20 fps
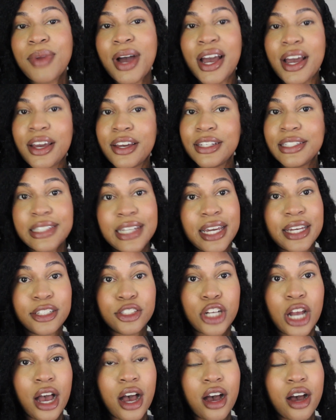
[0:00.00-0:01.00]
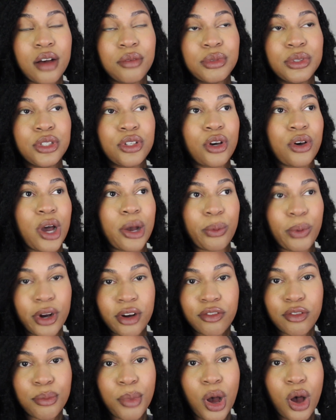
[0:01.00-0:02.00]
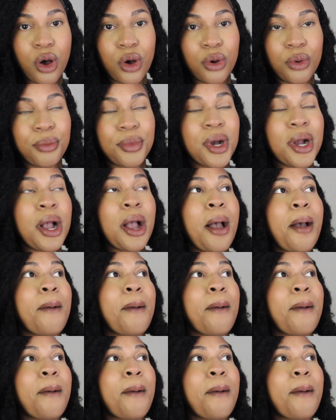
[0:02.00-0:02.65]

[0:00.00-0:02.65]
my day job, you know, I work from home,